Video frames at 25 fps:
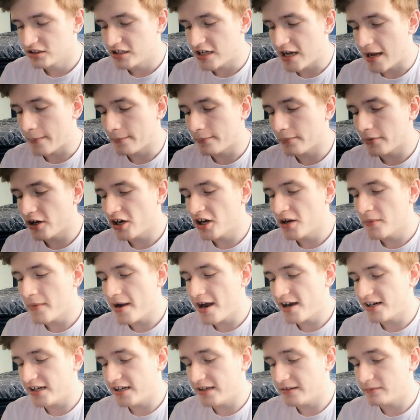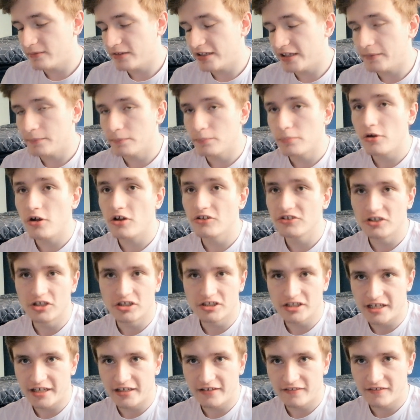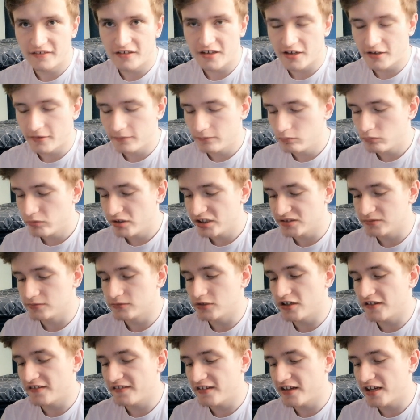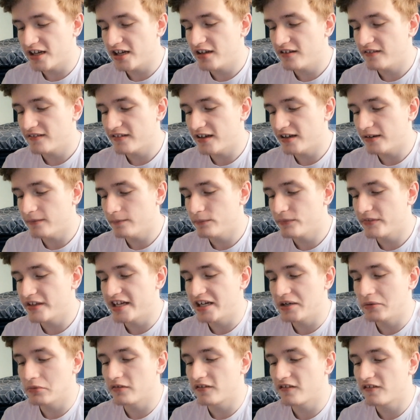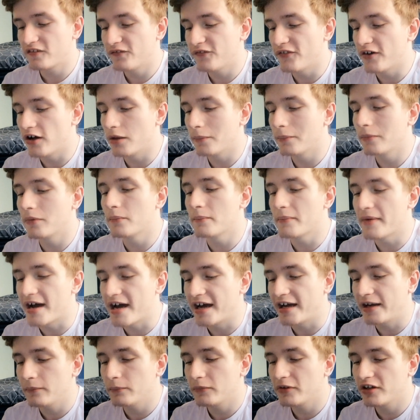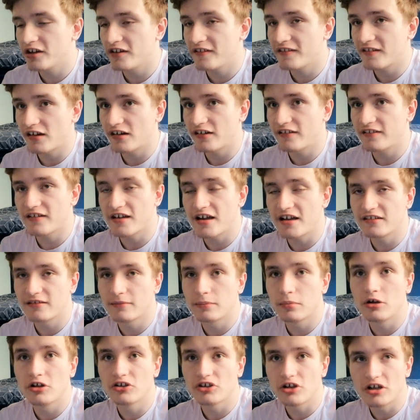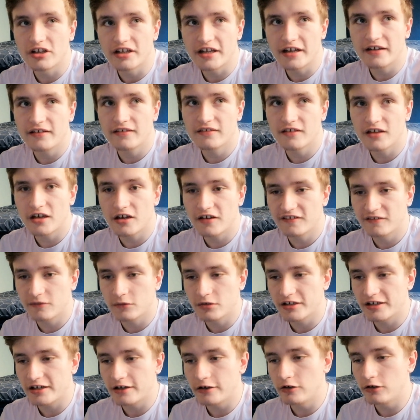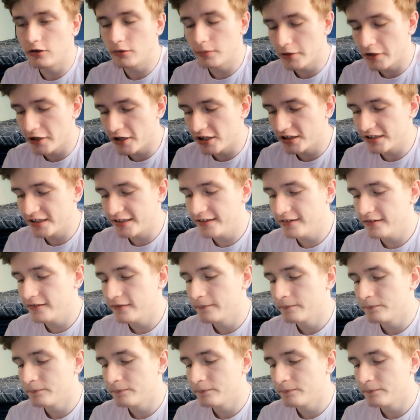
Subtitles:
And bear in mind, I'd like pulled an all-nighter, which I'm not saying is like anyone's fault but mine because I decided to pull an all-nighter because I want to go up early.